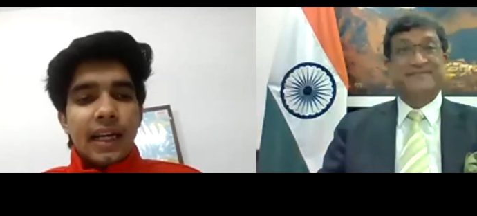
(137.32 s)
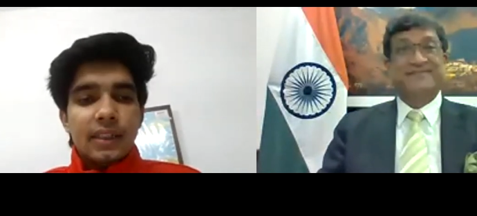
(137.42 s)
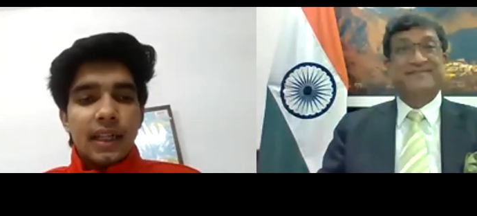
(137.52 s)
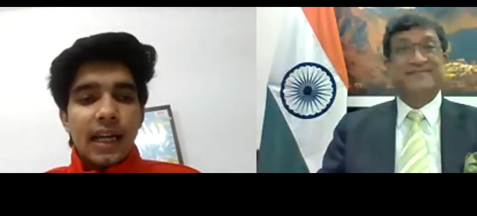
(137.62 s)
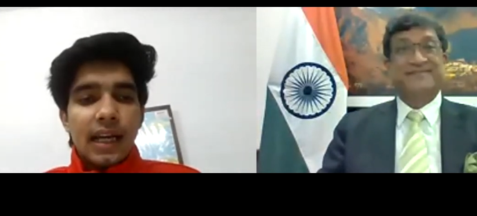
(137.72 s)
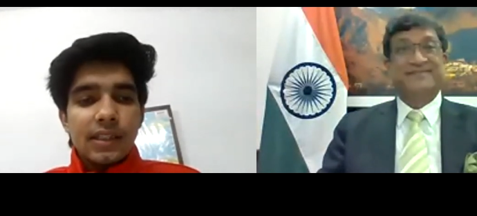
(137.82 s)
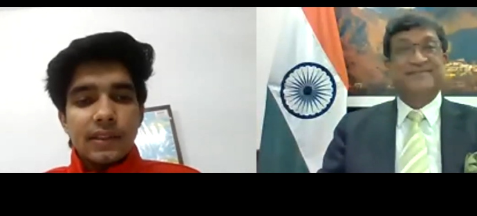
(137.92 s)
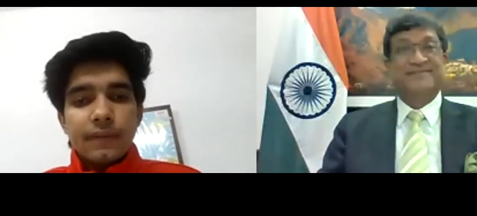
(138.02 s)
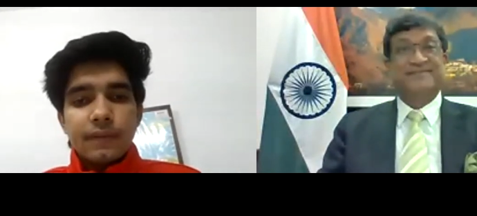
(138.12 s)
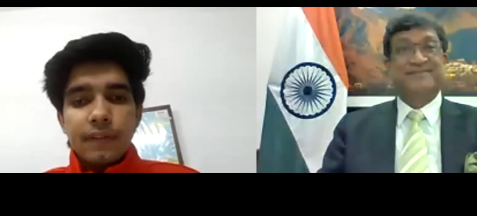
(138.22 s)
Speaker 1: In the
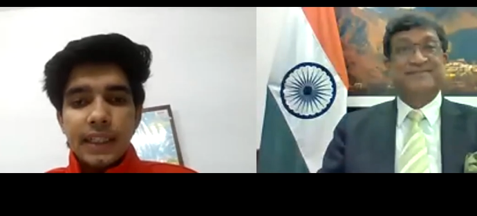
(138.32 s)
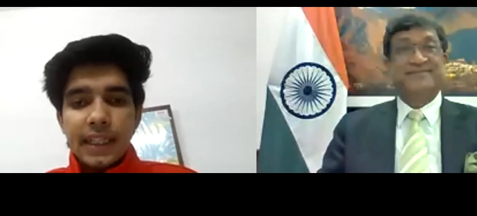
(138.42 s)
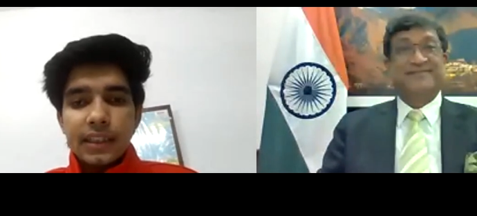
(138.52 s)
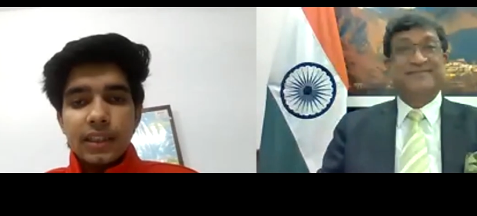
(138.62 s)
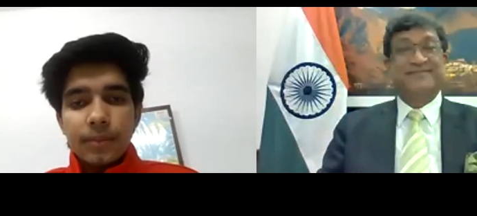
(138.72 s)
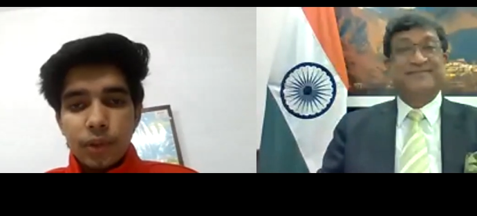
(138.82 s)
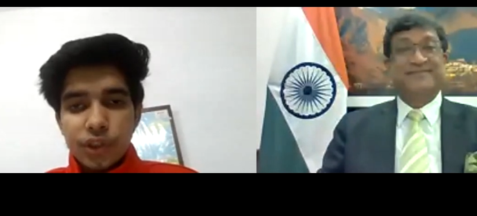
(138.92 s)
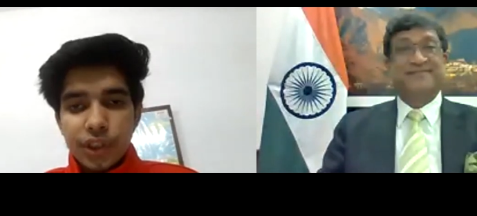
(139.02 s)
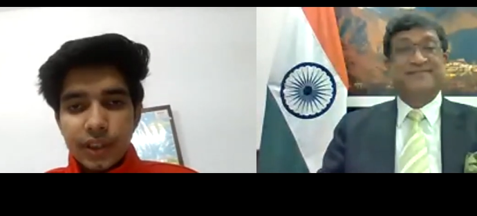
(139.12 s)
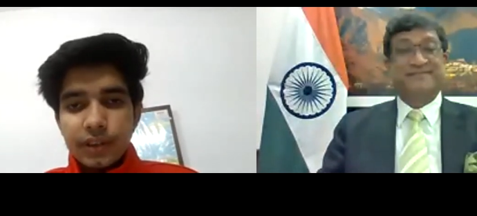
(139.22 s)
last, we will take some
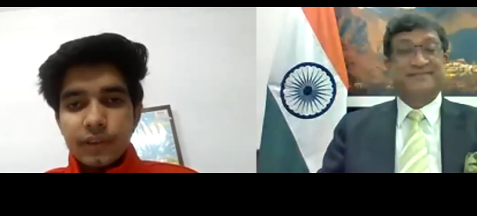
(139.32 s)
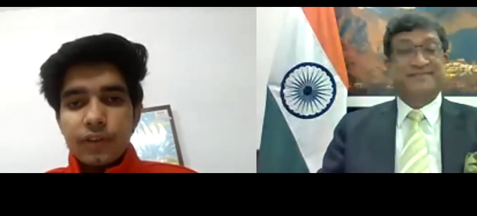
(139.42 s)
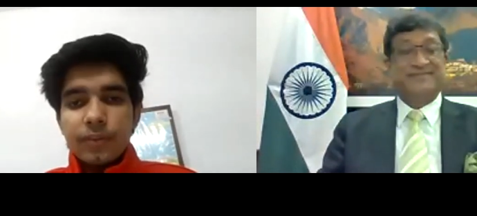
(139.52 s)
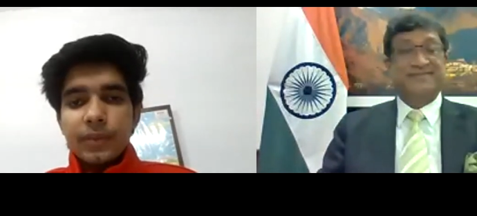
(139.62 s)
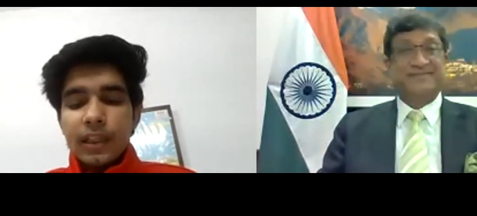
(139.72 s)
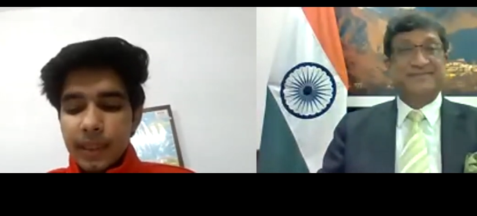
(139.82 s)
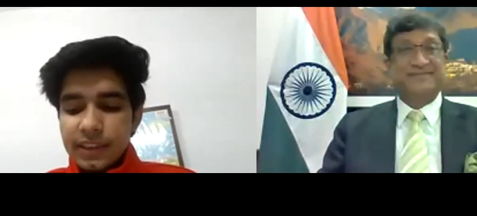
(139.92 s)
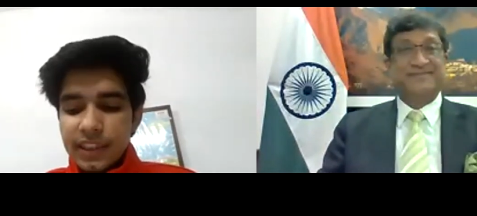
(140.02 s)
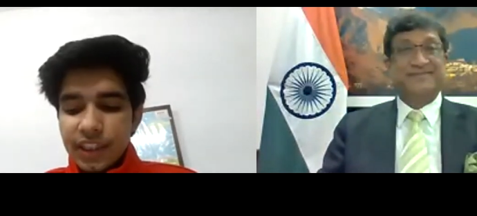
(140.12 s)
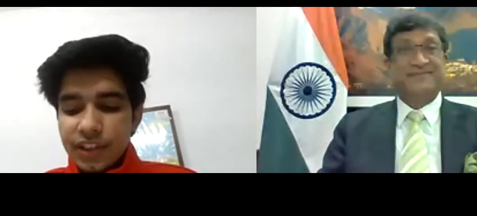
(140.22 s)
questions from the
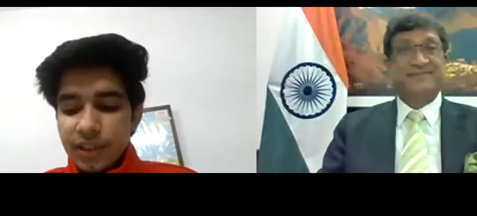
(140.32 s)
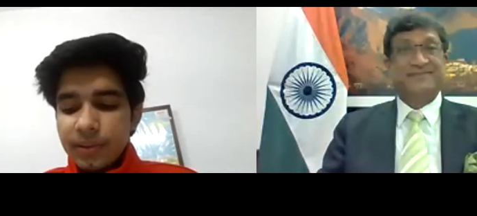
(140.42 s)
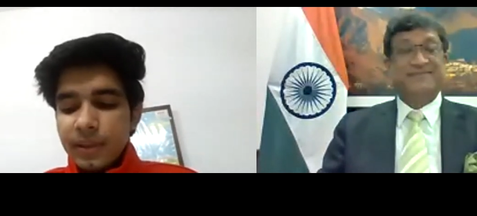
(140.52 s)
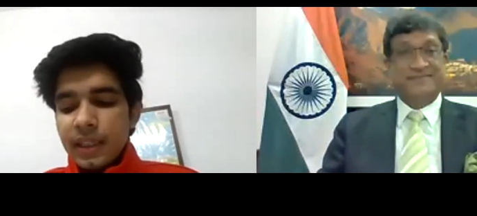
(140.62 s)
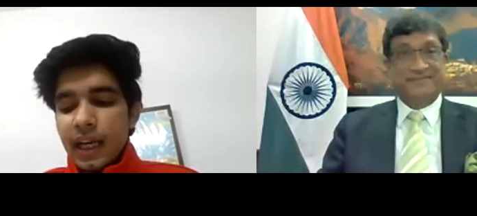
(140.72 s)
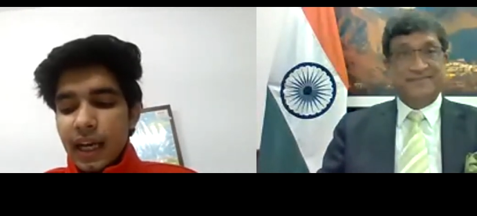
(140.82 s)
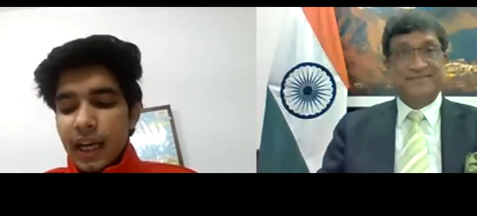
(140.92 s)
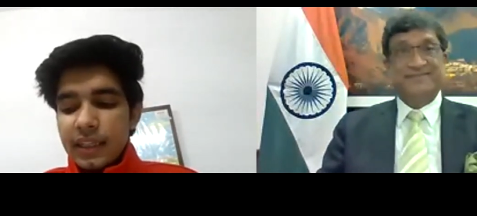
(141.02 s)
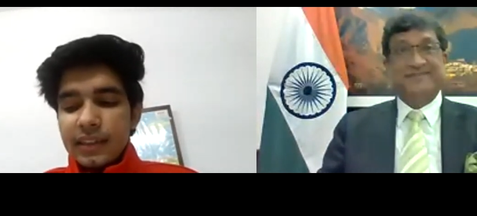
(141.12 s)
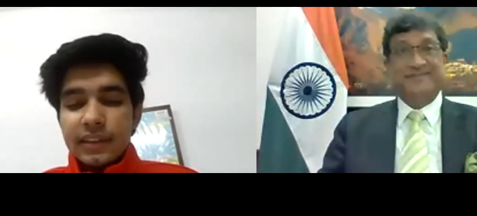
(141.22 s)
comment section
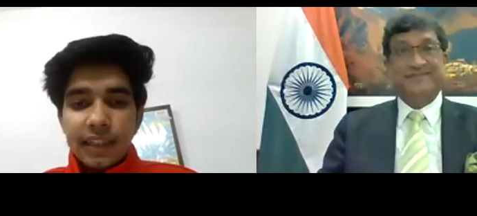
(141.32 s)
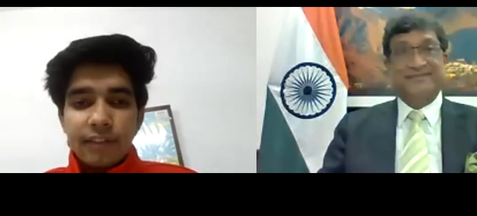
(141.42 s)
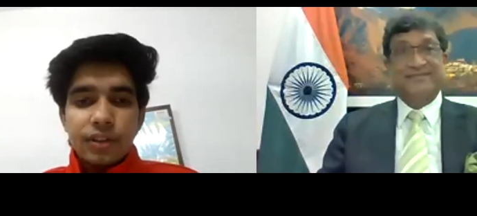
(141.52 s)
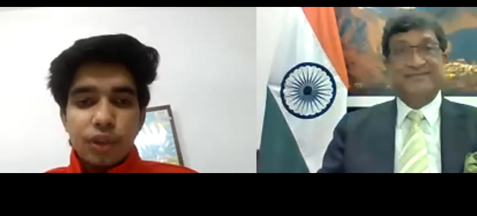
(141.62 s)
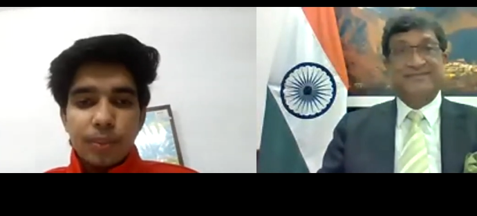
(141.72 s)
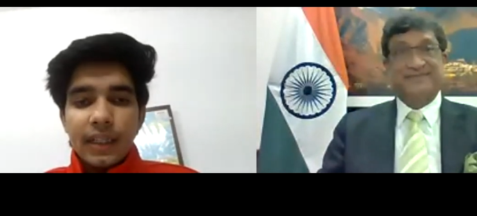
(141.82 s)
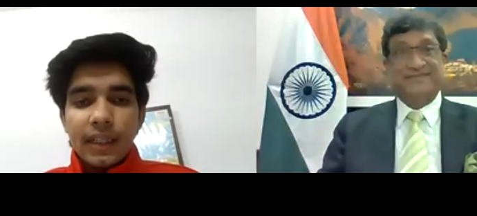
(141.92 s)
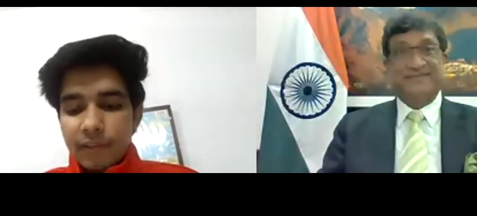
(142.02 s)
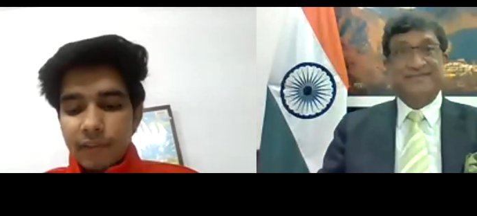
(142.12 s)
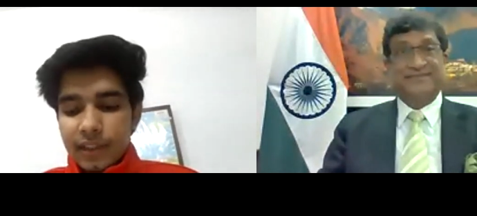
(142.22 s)
and they should be
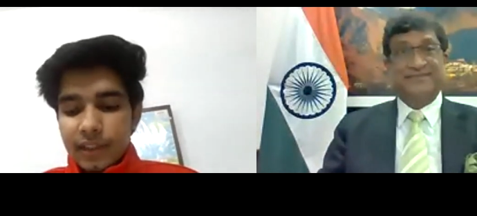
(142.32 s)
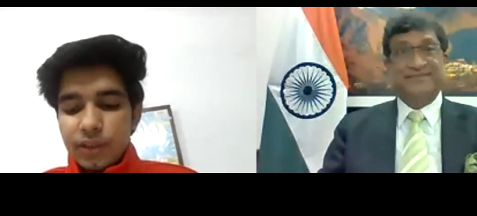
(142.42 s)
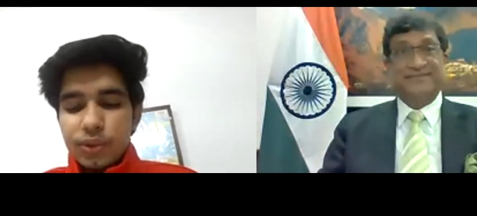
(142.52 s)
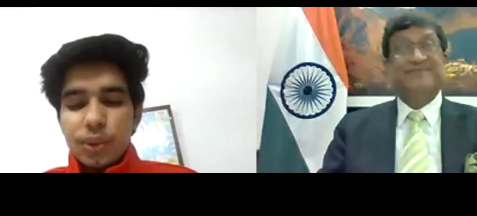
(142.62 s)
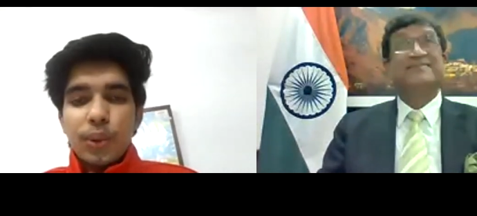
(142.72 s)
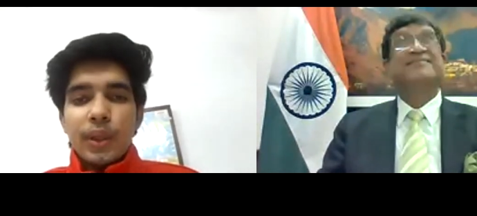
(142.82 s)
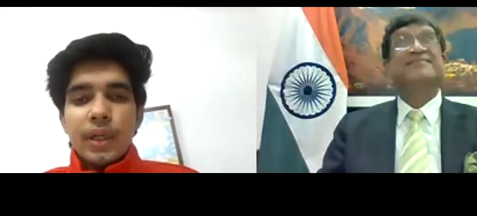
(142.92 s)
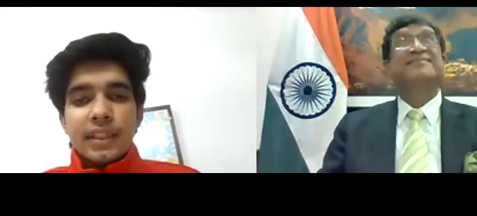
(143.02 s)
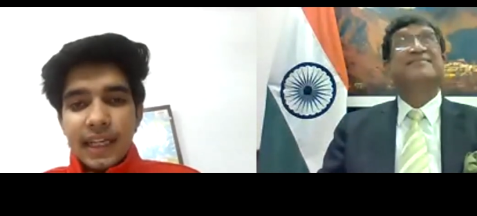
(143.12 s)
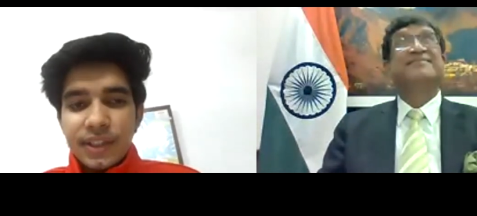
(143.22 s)
relevant. So
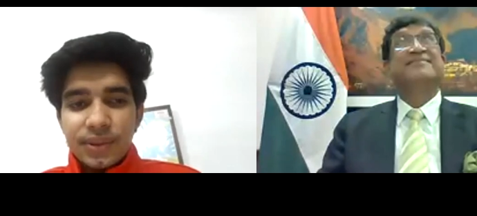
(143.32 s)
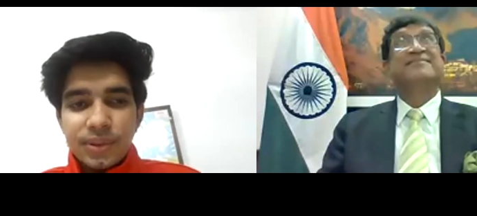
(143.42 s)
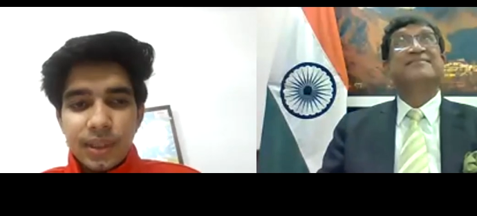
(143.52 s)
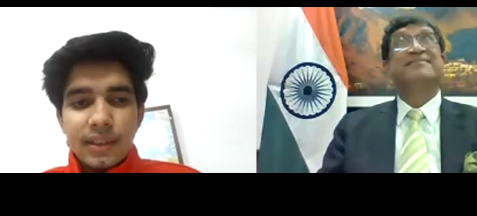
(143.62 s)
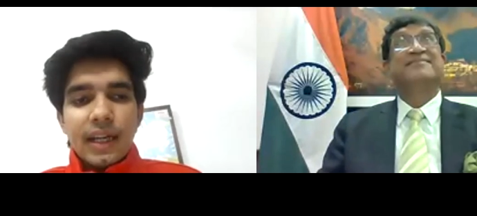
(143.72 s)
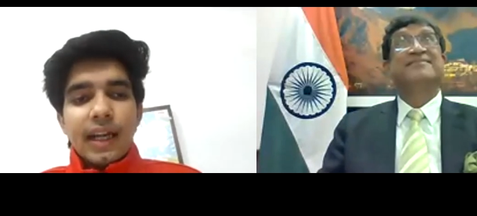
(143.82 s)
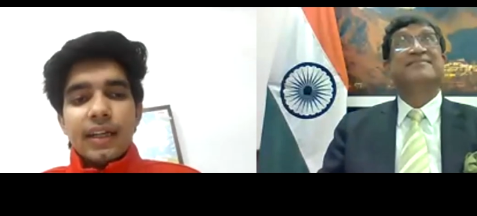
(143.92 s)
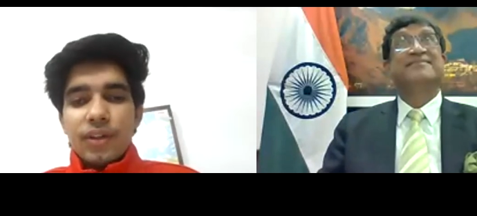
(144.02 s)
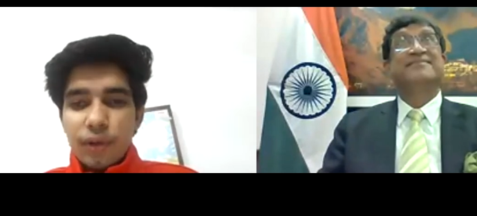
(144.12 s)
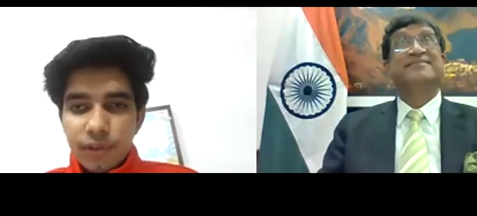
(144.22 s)
thank you, sir,
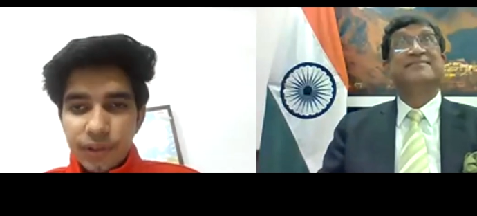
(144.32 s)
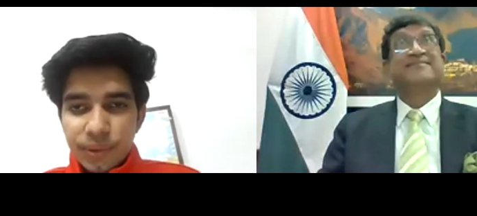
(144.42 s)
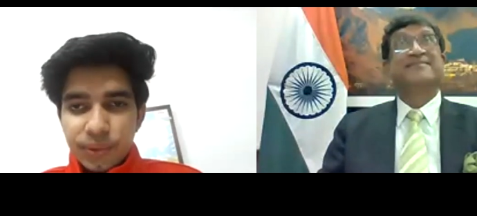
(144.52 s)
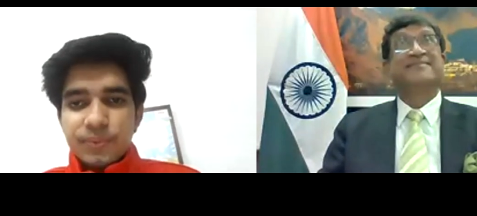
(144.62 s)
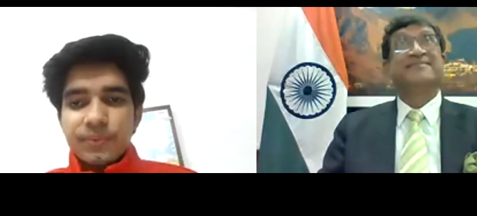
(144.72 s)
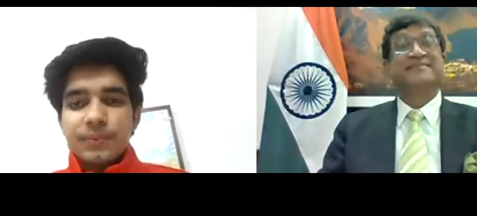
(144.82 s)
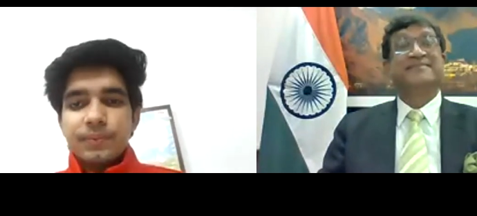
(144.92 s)
and over to you.